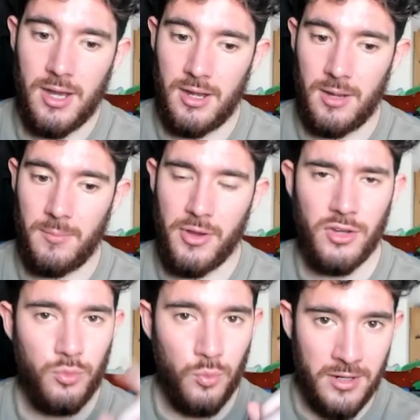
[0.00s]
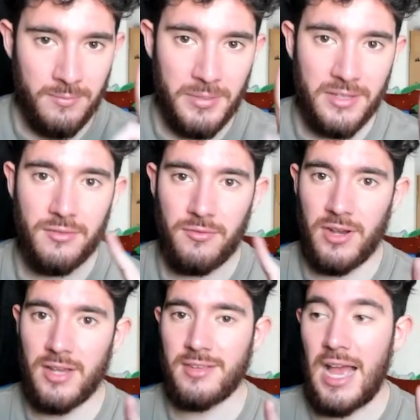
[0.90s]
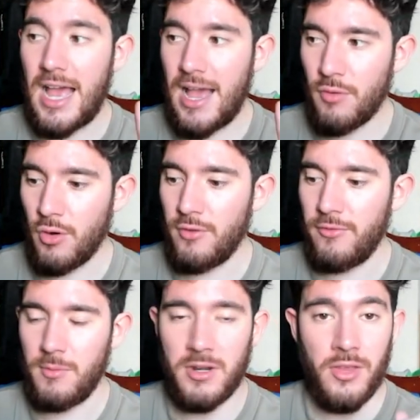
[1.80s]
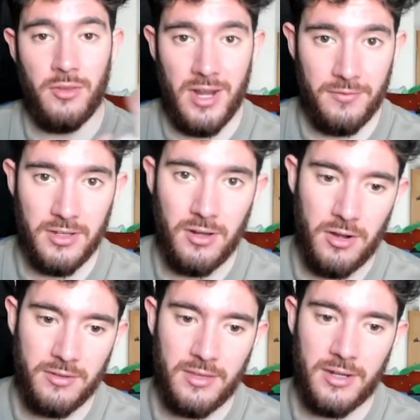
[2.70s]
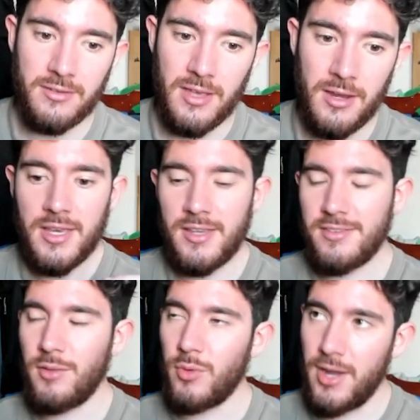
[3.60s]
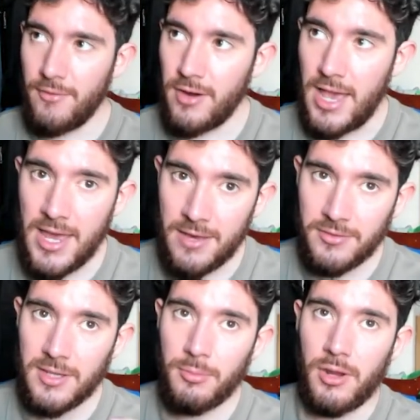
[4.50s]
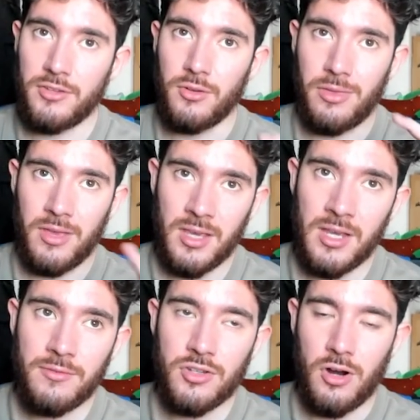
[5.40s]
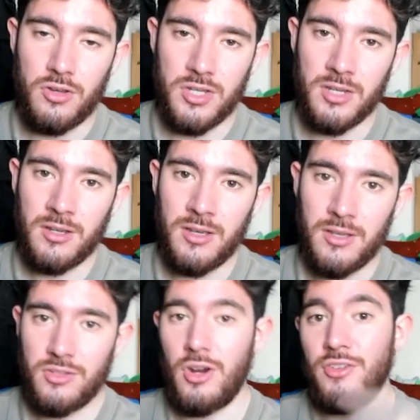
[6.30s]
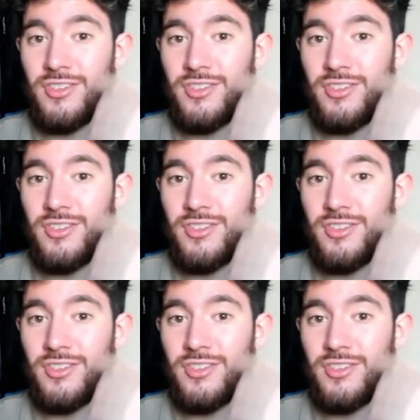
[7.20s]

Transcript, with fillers: Um, there is one piece of advice I have heard from another NFT artist that he said. He said, whatever NFT price you're thinking of charging, charge